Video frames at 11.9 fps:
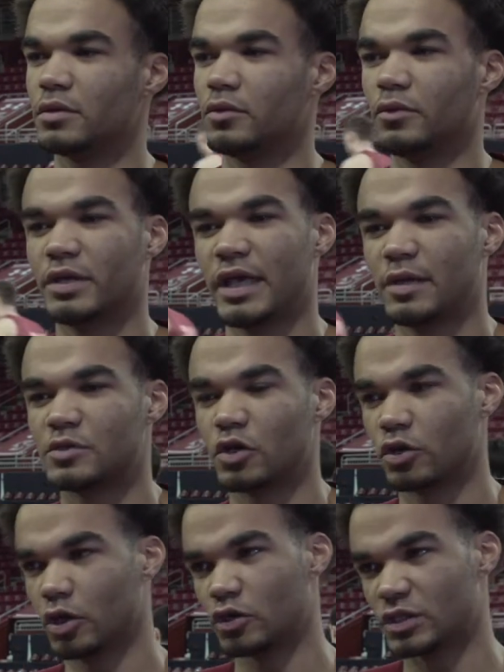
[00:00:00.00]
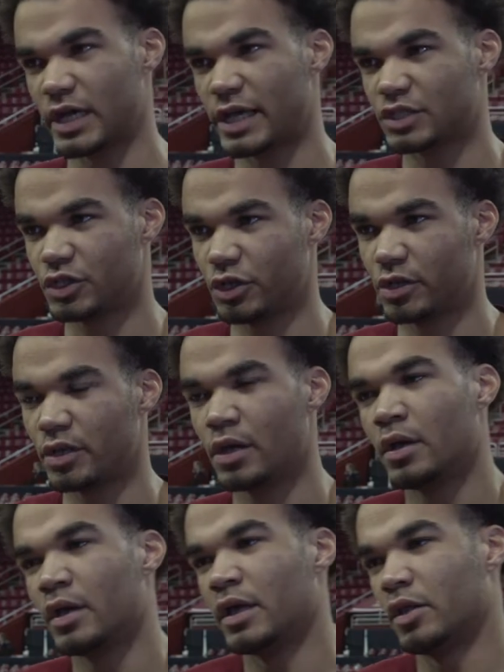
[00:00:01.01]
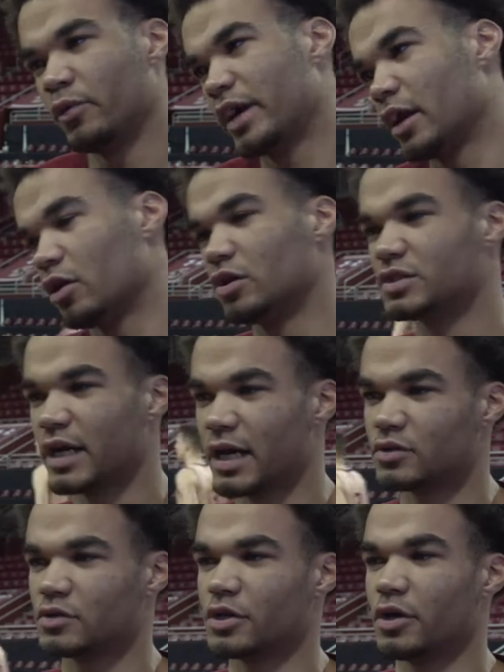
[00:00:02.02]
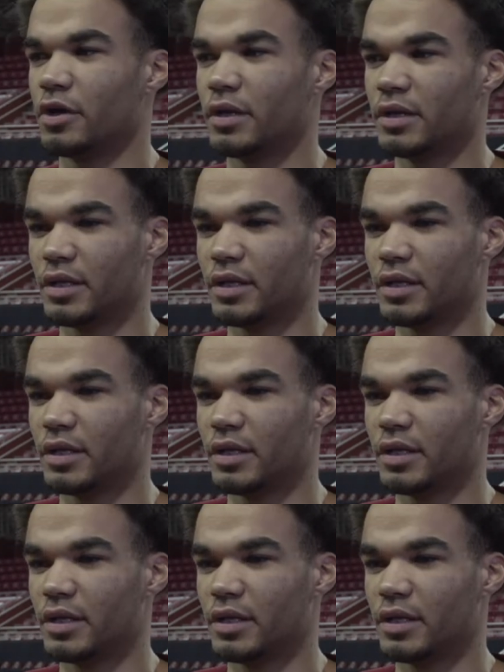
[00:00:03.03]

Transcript: You know, we came so close last year, and we got all those guys returning,